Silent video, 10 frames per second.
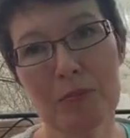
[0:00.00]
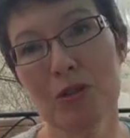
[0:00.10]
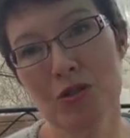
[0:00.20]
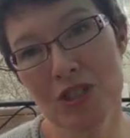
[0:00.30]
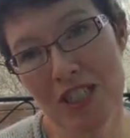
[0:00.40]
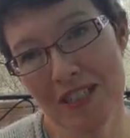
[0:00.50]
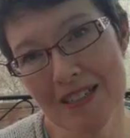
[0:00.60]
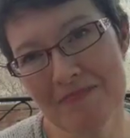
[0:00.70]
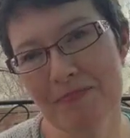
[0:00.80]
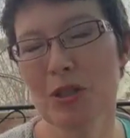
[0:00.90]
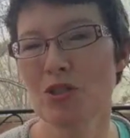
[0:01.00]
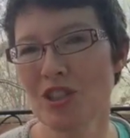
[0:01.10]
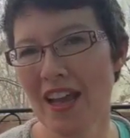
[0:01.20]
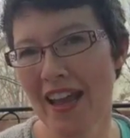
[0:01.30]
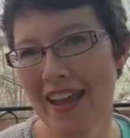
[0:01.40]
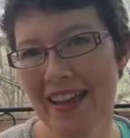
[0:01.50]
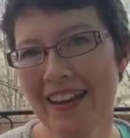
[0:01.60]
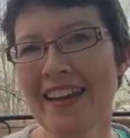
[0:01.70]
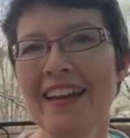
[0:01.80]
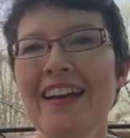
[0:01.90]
Patricia Ann